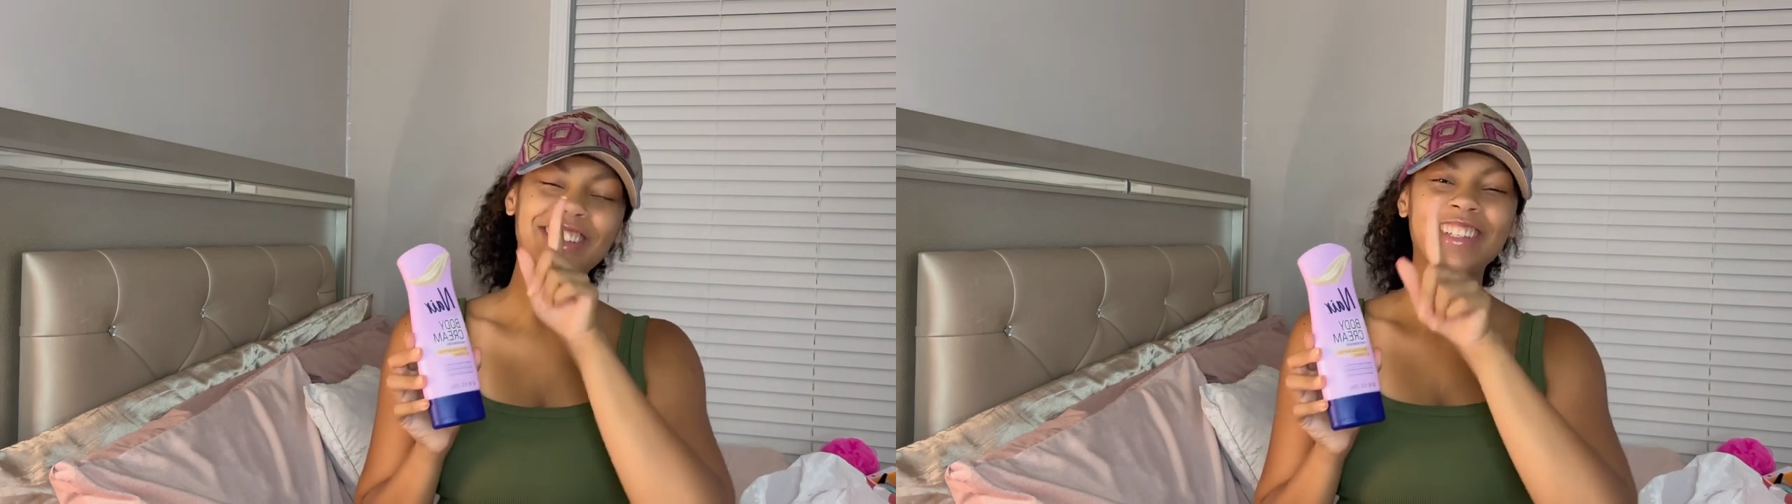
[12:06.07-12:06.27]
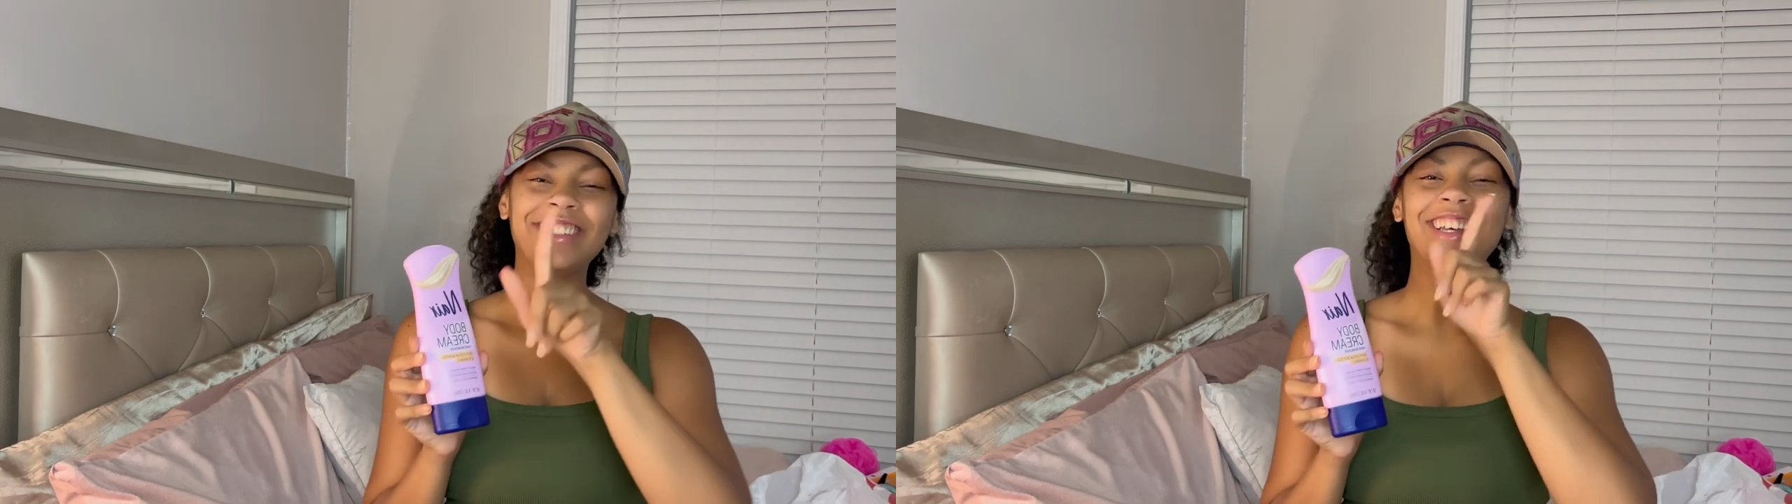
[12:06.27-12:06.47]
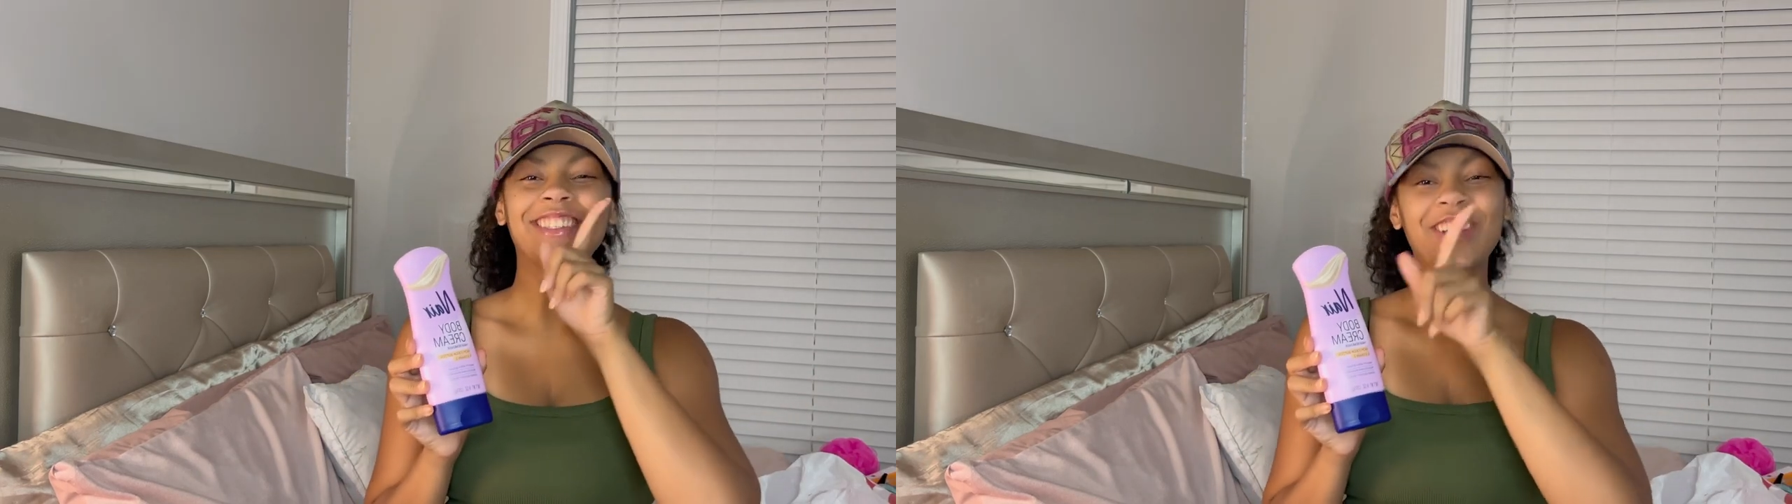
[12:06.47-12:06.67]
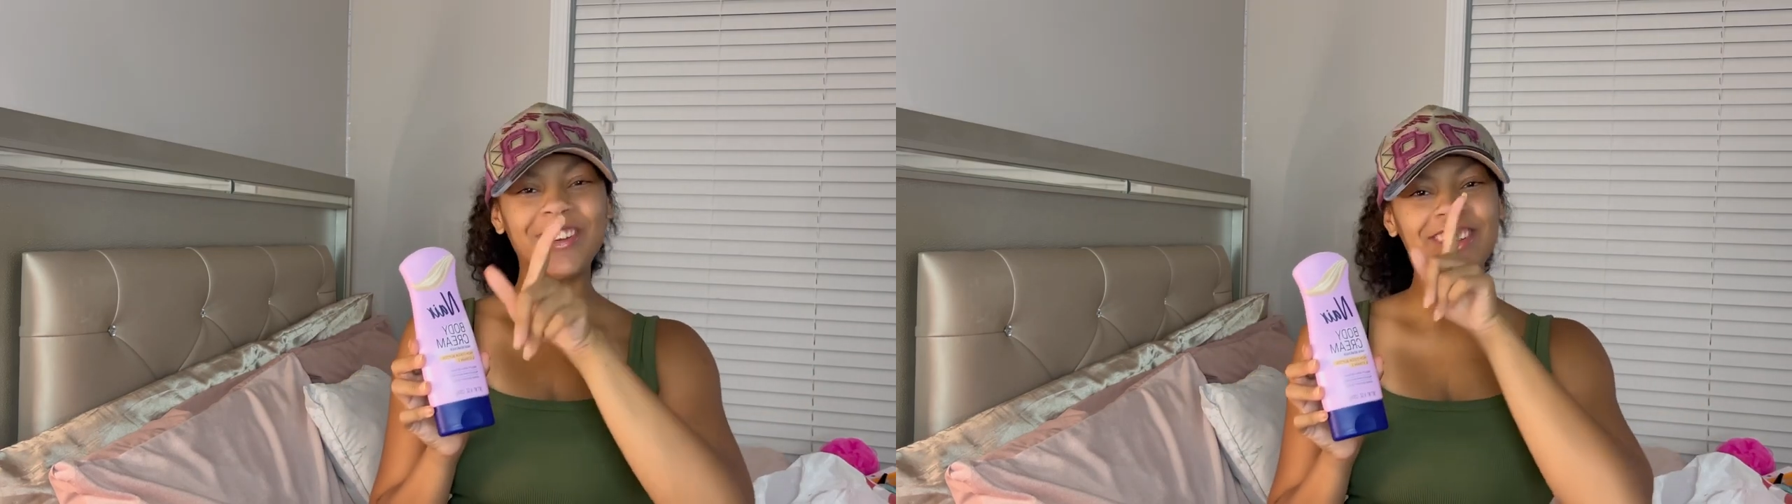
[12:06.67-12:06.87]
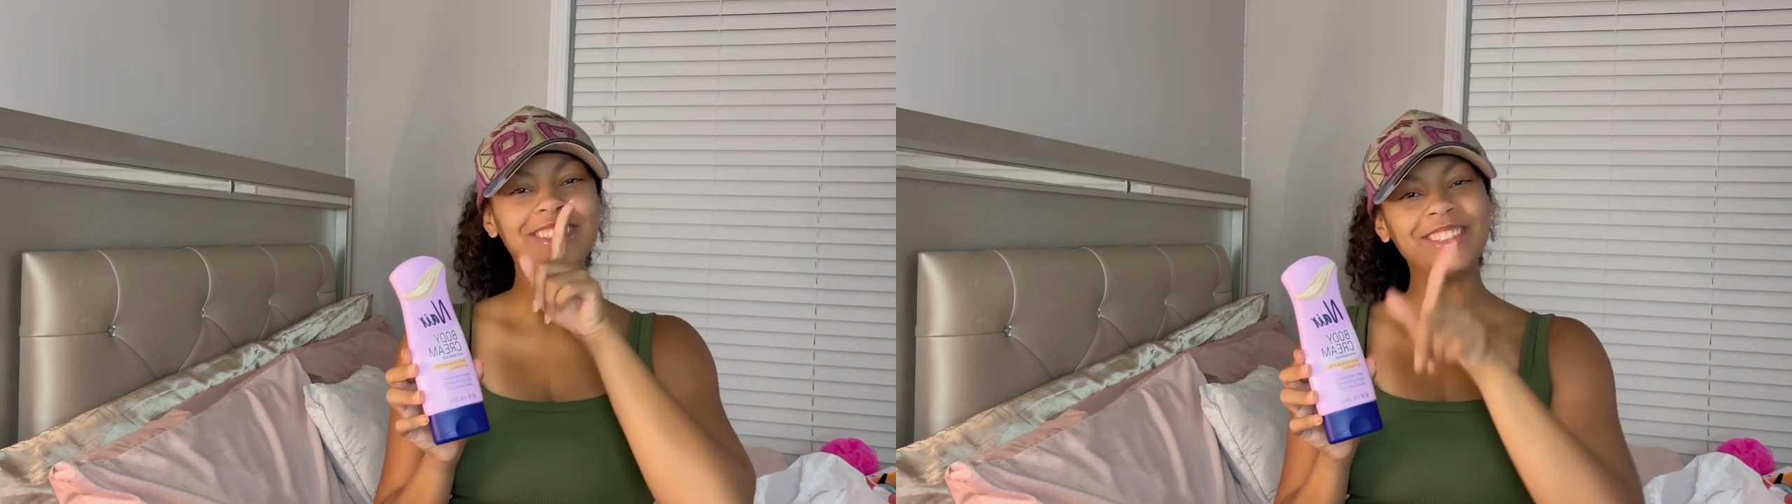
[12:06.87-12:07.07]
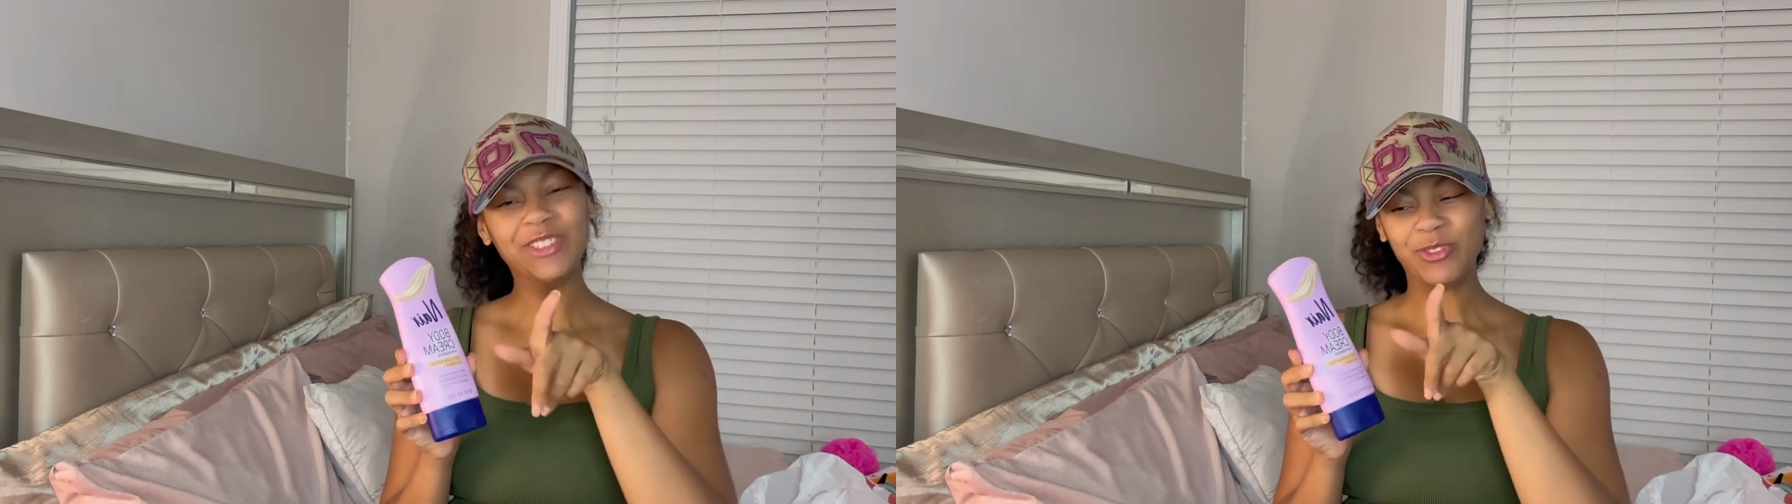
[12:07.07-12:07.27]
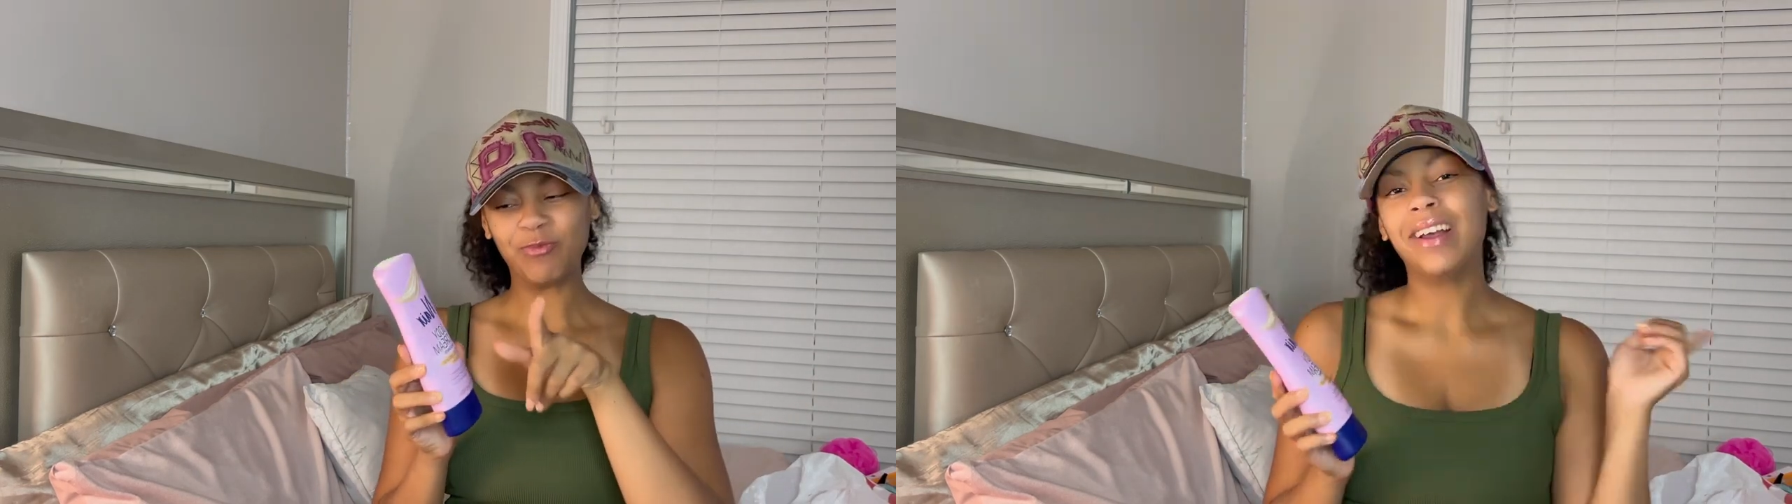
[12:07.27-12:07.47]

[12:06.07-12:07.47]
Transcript: this at Target too.